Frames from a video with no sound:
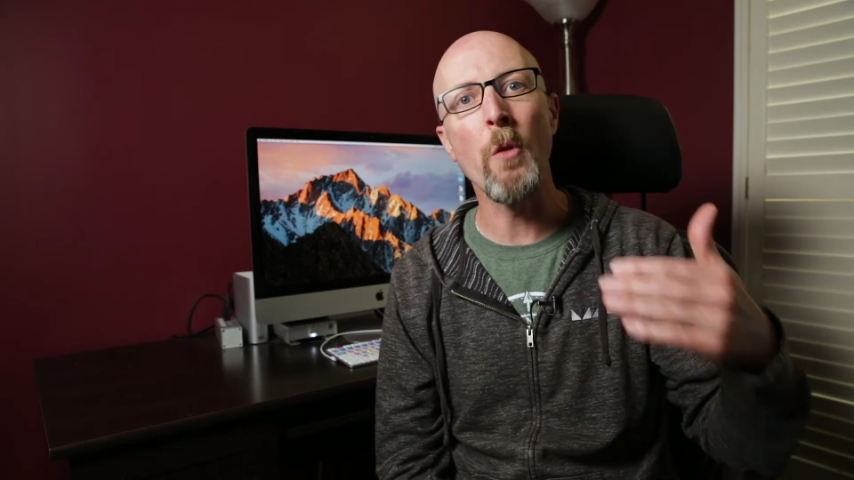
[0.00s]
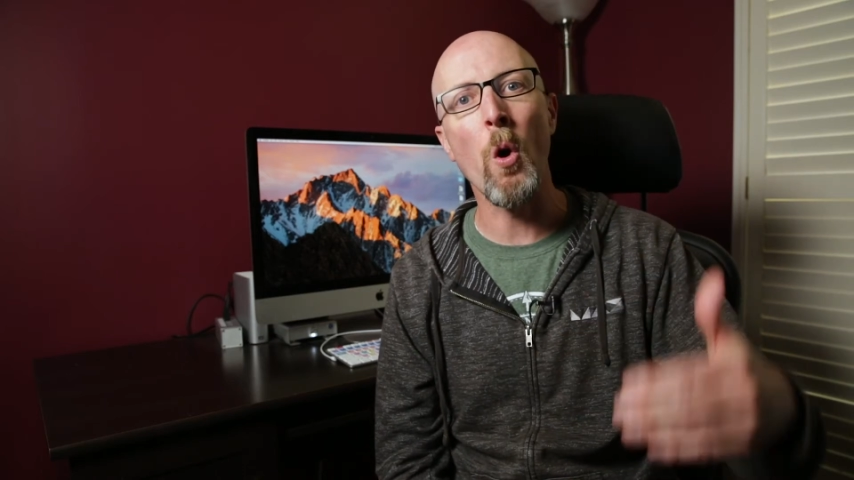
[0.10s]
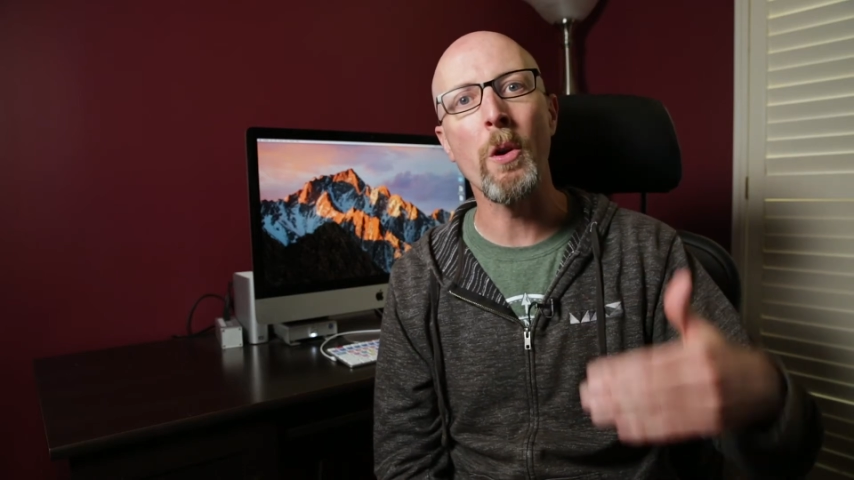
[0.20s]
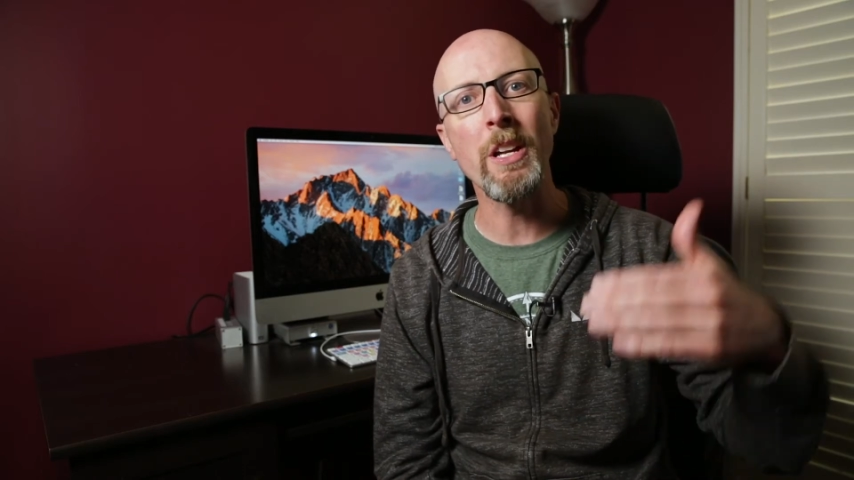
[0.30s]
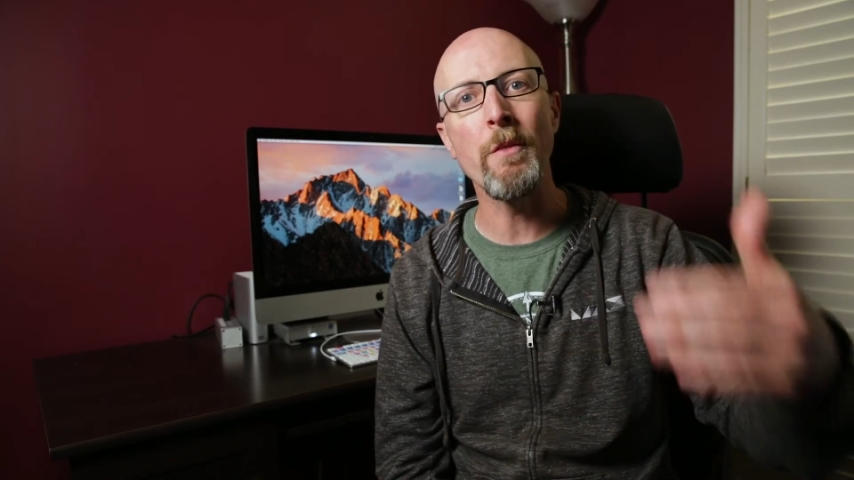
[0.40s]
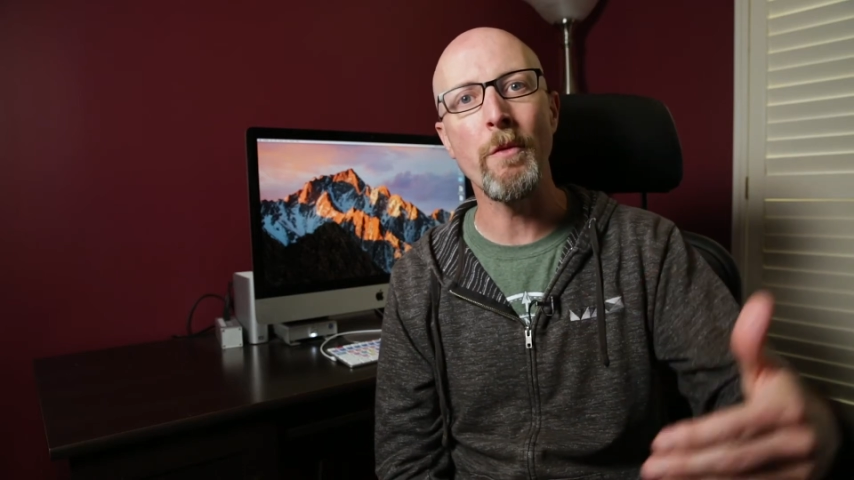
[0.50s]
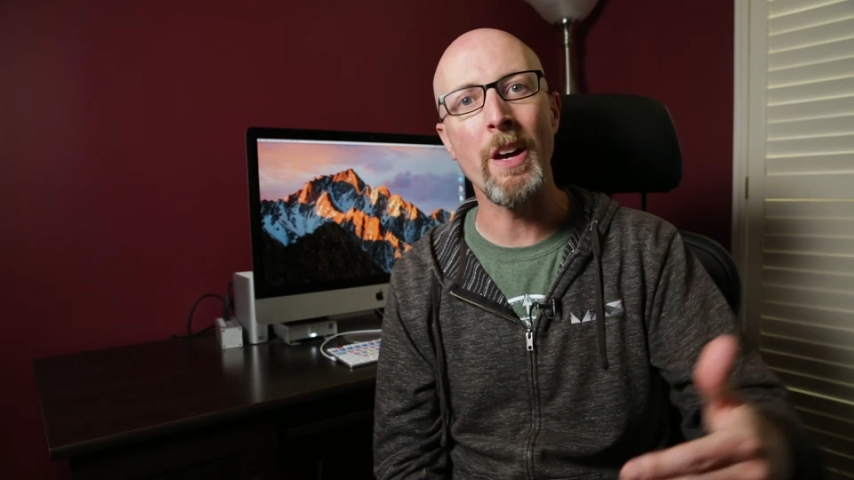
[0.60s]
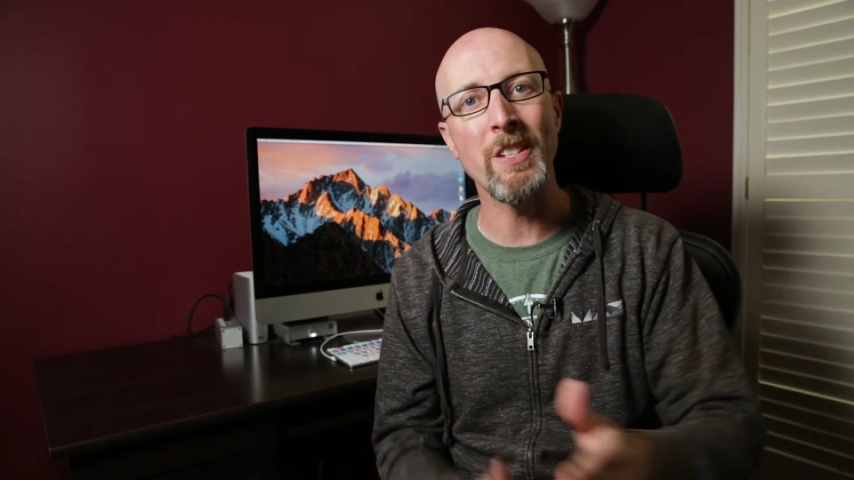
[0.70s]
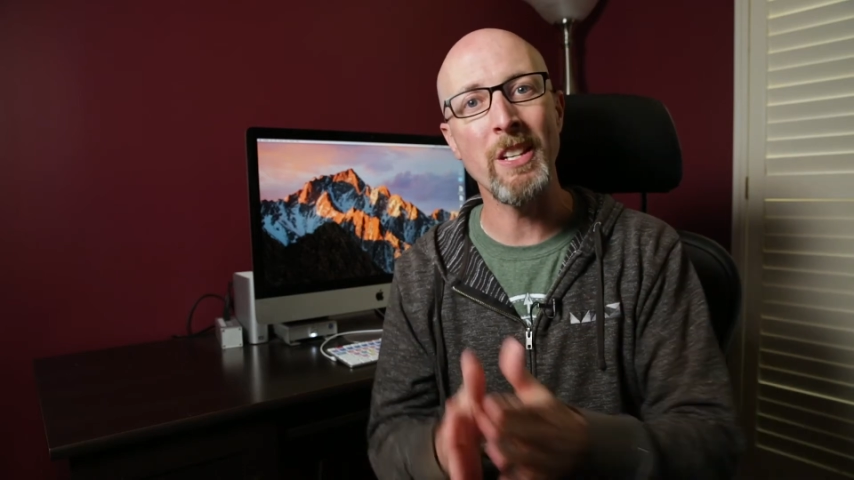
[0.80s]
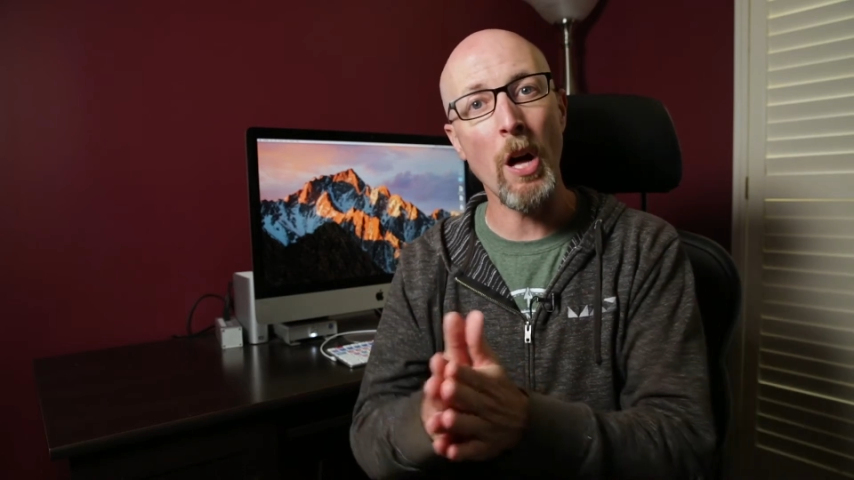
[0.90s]
already
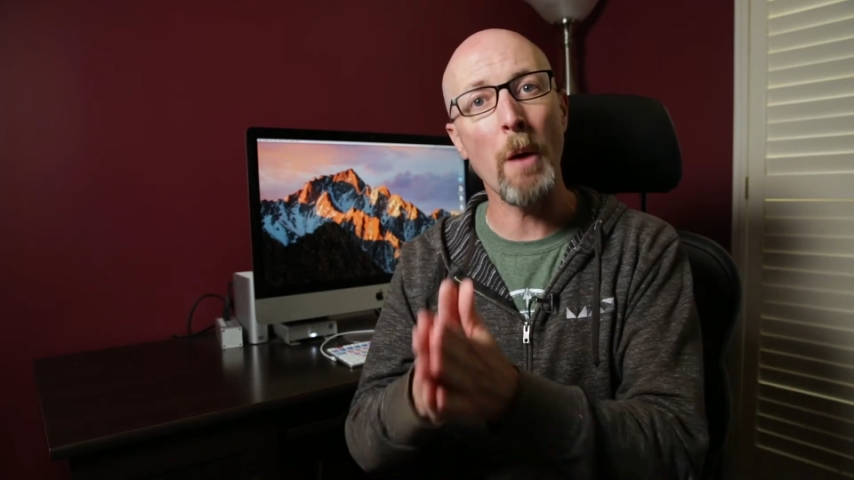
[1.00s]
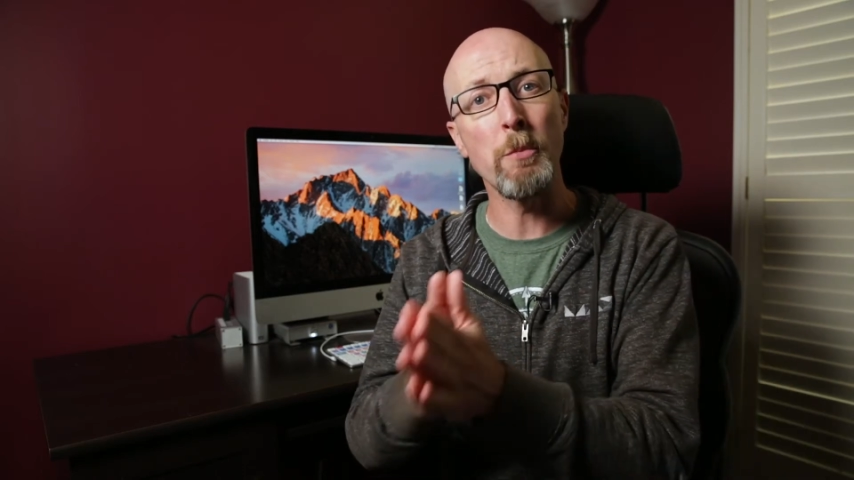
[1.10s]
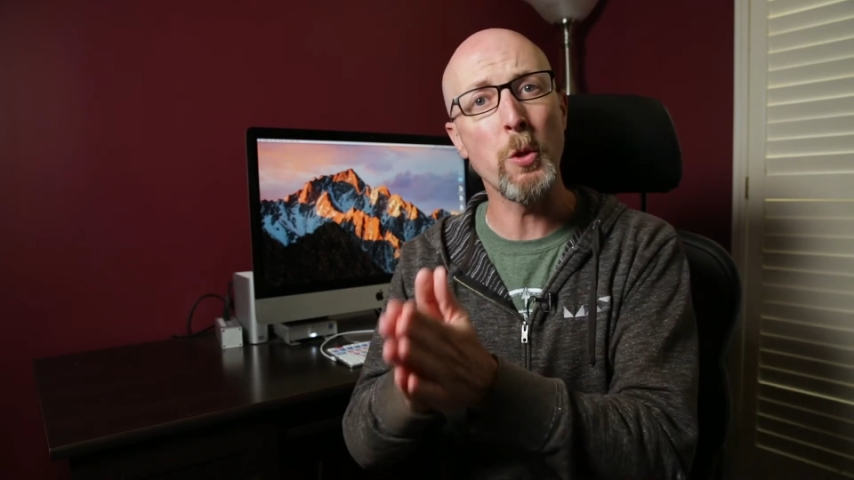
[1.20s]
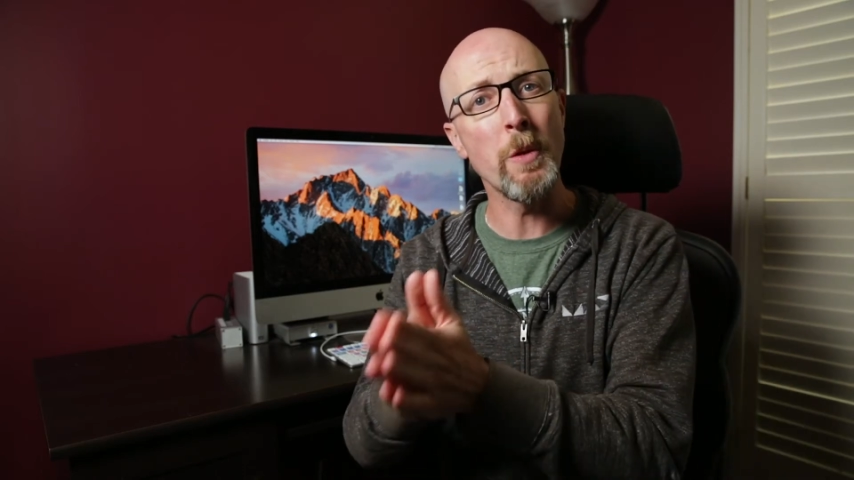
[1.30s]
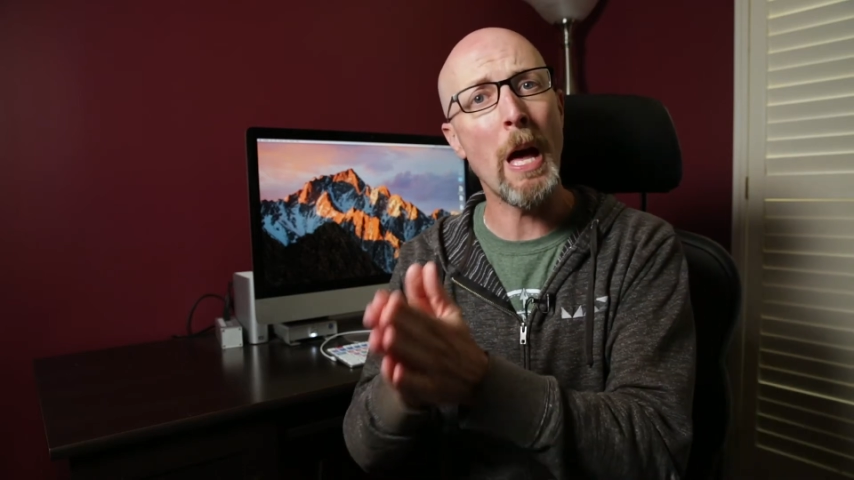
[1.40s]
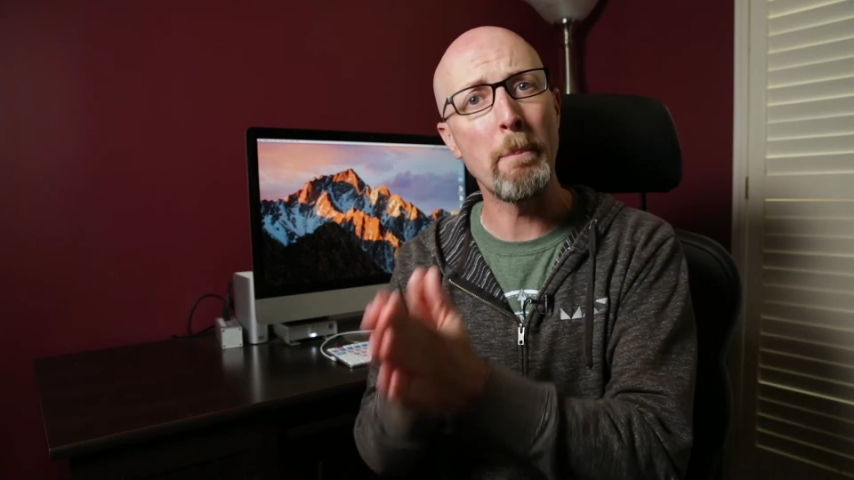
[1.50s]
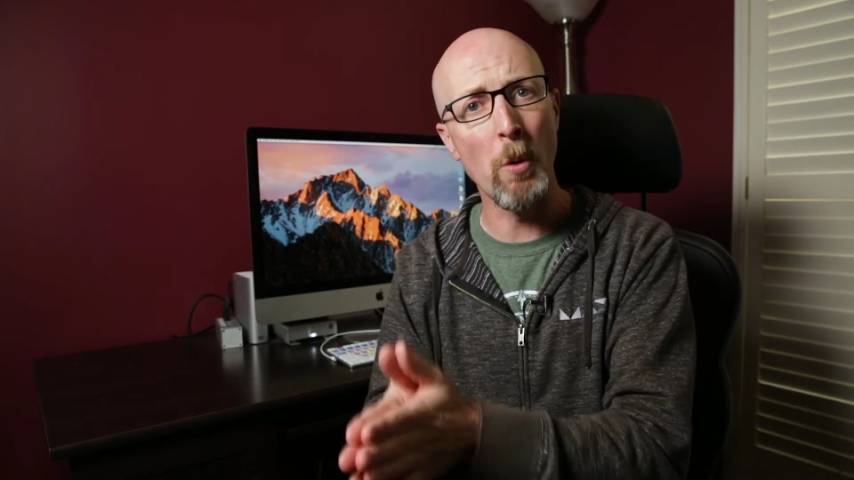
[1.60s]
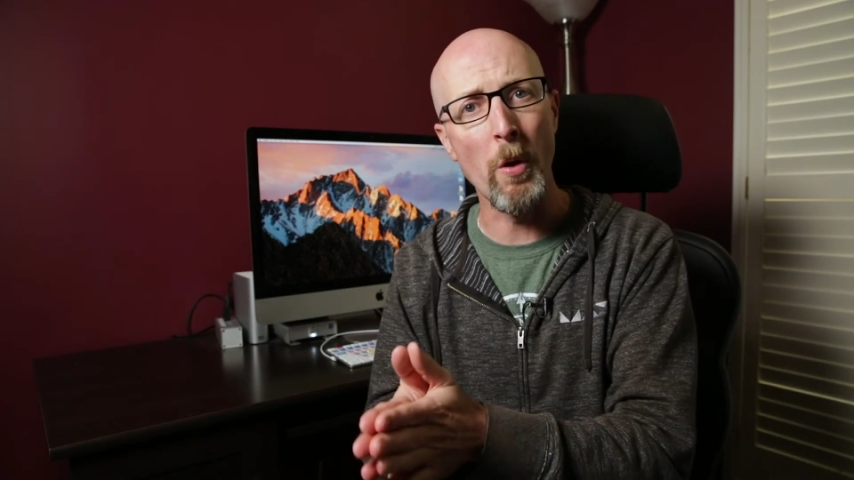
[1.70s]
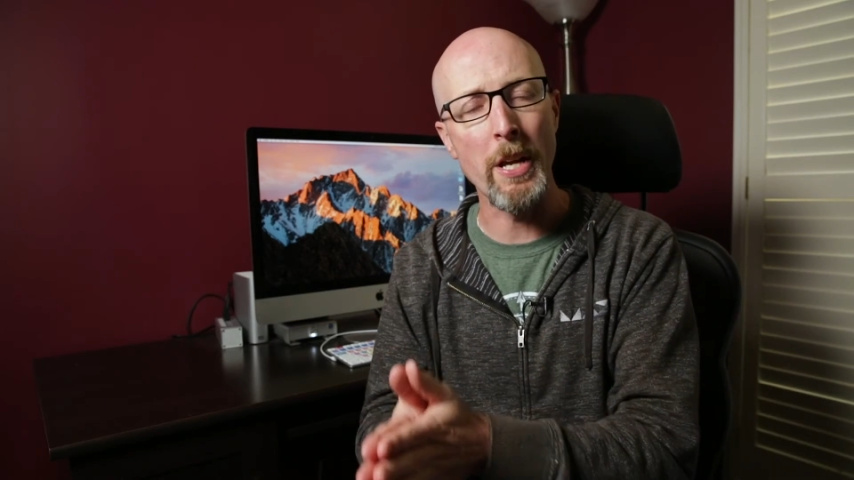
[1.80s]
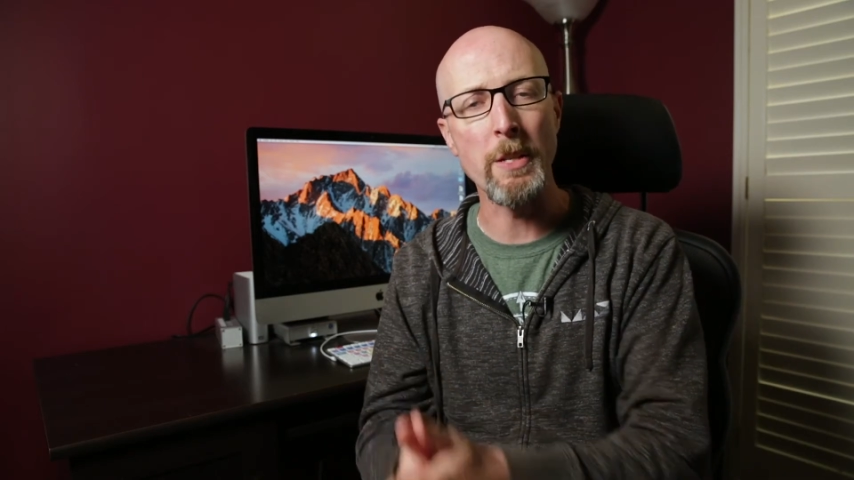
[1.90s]
invested up to that
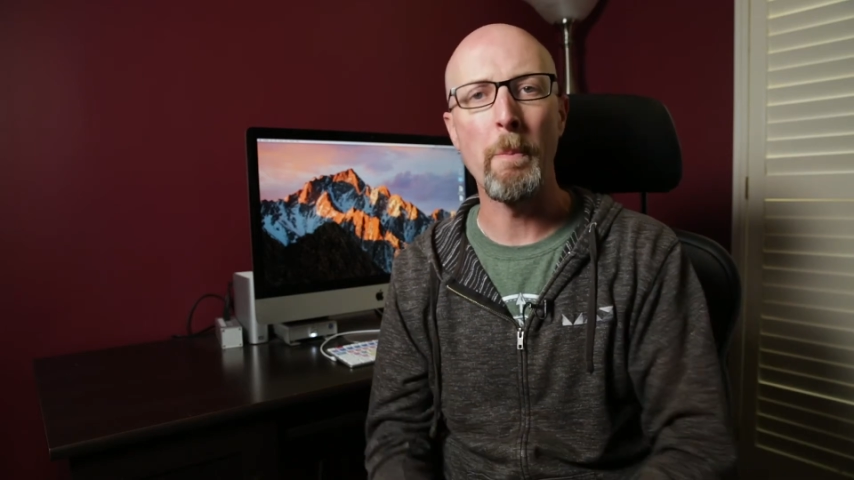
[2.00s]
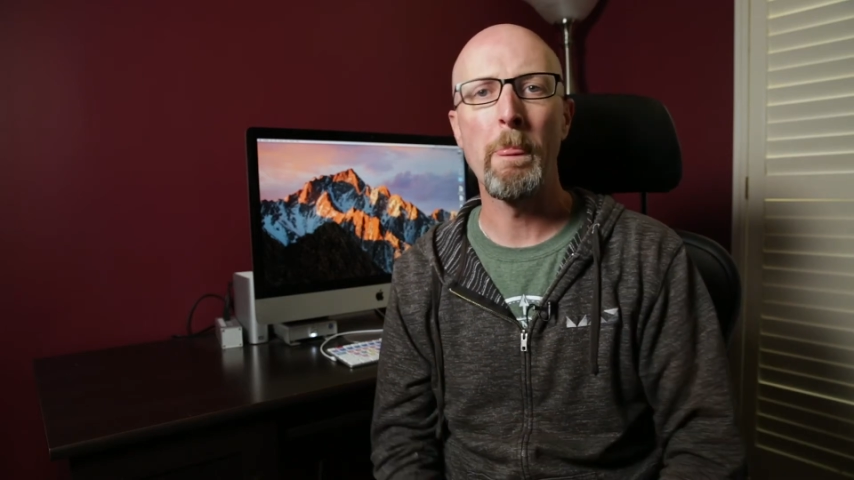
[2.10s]
point.